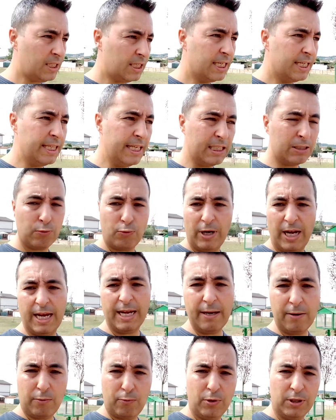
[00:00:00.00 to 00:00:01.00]
in this
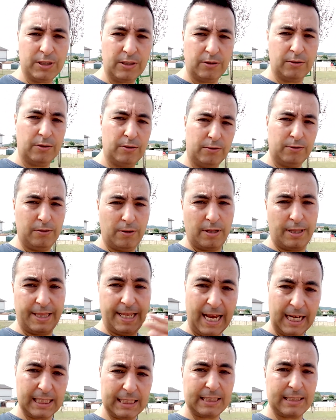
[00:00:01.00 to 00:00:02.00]
way what you do
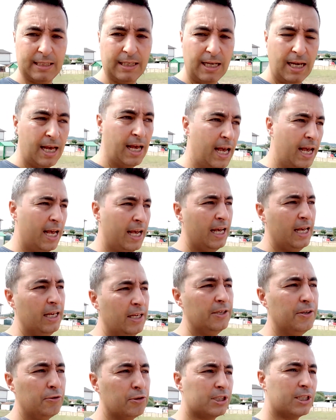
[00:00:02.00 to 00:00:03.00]
next
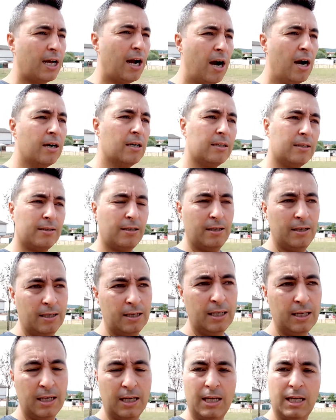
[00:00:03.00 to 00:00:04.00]
you start
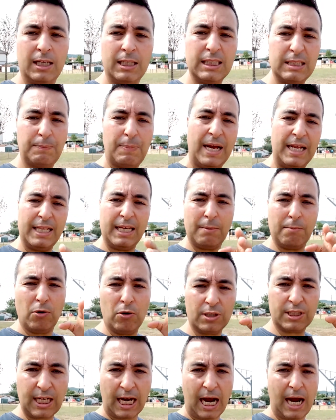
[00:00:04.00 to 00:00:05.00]
spending
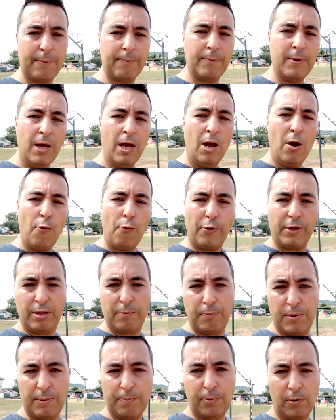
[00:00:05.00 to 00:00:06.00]
more time with the
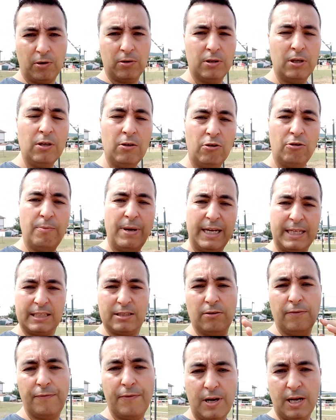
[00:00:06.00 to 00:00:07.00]
people who makes
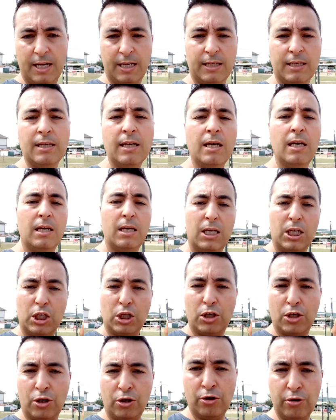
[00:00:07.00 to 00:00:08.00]
you feeling
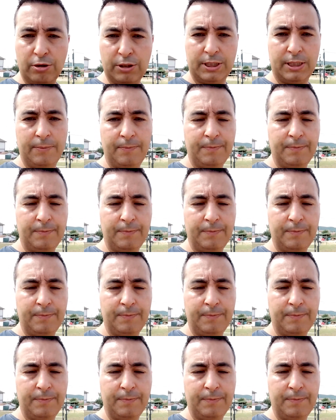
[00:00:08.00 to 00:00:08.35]
good